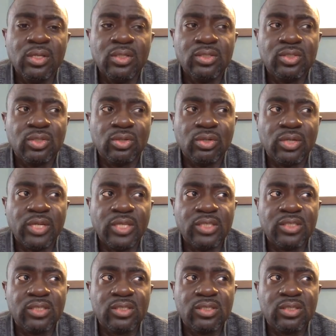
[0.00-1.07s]
So
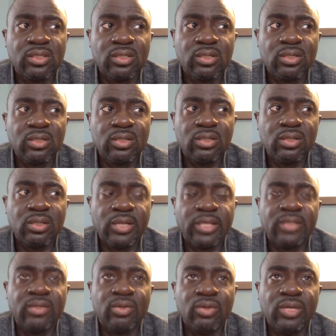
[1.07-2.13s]
there's
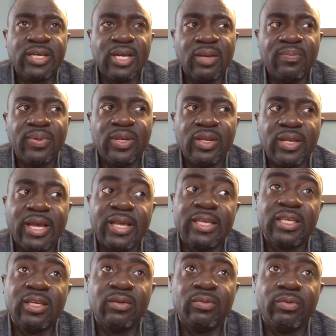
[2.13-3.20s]
like the only company that I
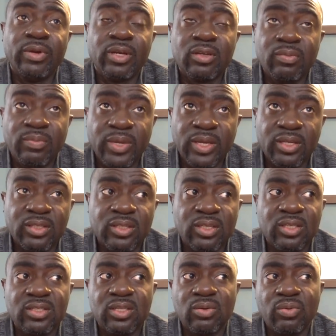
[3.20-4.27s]
can recommend
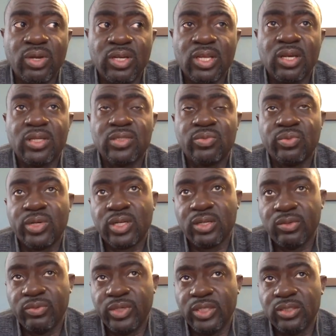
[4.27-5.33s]
is the one that I was
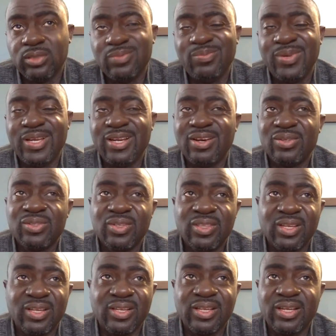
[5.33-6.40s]
working with, but I also
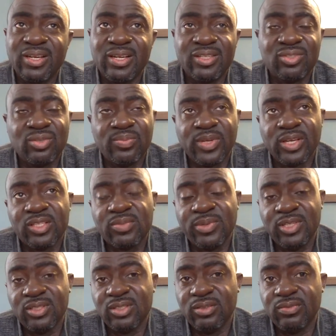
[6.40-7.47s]
think that they are super
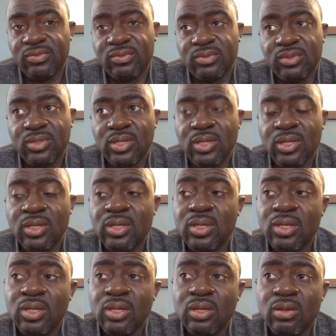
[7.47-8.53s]
expensive.
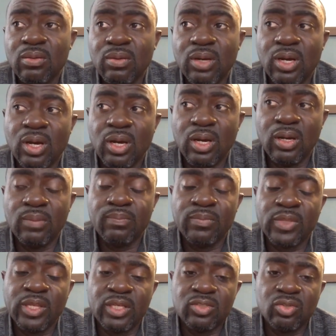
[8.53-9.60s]

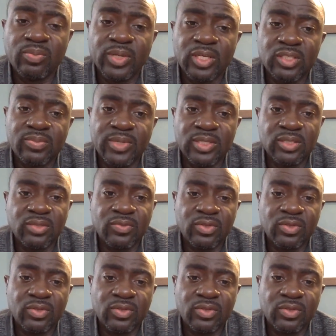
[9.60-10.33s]
They are super expensive.